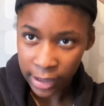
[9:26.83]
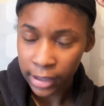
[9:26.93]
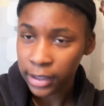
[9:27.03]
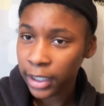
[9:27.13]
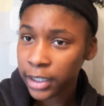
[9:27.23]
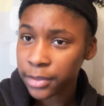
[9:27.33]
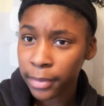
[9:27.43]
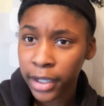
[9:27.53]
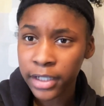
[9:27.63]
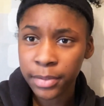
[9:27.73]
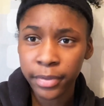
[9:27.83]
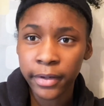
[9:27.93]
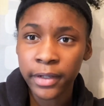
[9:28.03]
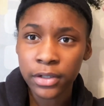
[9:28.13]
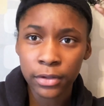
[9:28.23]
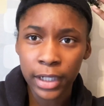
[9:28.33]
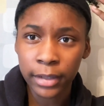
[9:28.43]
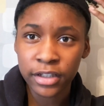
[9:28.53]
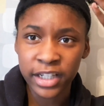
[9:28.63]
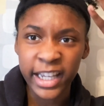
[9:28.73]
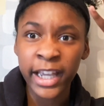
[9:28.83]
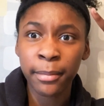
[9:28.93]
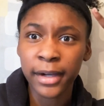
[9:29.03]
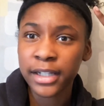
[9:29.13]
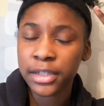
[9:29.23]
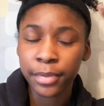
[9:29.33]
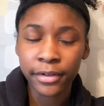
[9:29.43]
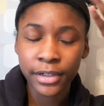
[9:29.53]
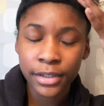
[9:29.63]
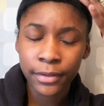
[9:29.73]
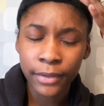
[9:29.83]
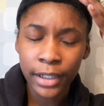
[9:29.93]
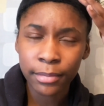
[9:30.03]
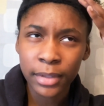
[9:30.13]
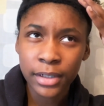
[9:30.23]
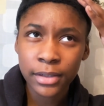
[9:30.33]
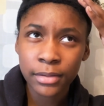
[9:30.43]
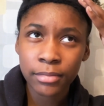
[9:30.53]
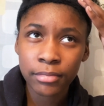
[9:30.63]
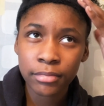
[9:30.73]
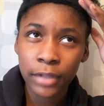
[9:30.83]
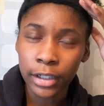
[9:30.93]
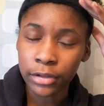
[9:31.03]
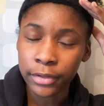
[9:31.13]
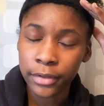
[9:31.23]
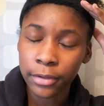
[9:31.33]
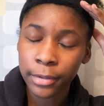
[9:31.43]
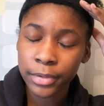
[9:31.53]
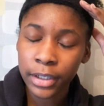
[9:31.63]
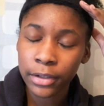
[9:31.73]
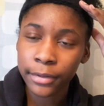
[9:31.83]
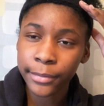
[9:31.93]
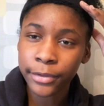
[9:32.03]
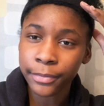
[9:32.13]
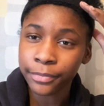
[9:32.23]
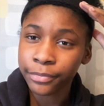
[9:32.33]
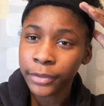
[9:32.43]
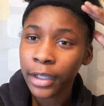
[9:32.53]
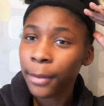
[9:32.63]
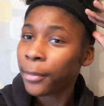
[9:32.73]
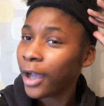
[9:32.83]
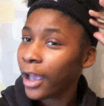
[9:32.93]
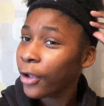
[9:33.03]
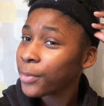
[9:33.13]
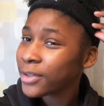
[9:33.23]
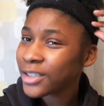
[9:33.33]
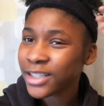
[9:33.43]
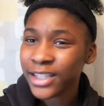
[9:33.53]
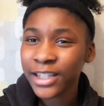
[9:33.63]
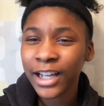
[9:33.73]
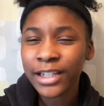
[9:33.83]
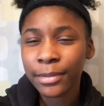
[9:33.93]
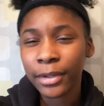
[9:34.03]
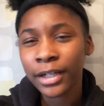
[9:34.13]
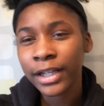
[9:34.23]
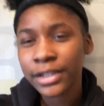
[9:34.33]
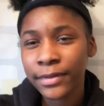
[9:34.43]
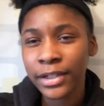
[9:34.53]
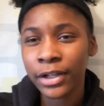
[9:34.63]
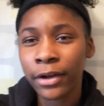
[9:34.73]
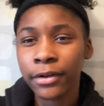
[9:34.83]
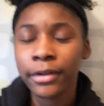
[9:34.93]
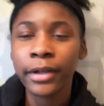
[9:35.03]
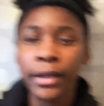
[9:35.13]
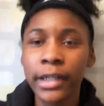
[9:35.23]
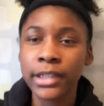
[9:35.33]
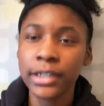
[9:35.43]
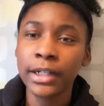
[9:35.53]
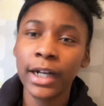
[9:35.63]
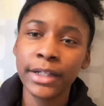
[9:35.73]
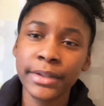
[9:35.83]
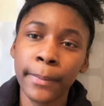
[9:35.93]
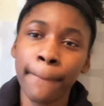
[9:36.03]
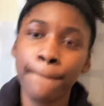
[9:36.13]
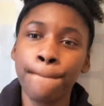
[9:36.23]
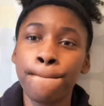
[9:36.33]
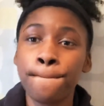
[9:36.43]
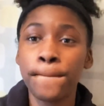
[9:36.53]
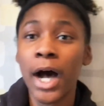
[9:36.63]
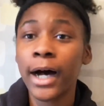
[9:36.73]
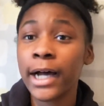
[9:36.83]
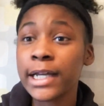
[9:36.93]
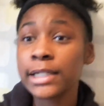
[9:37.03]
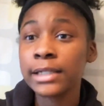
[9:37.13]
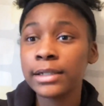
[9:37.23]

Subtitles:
liked my experience, or like to hear my experience, if that makes, I don't even know what I'm saying no more. But I hope to see you guys in my next video. See you guys. Bye.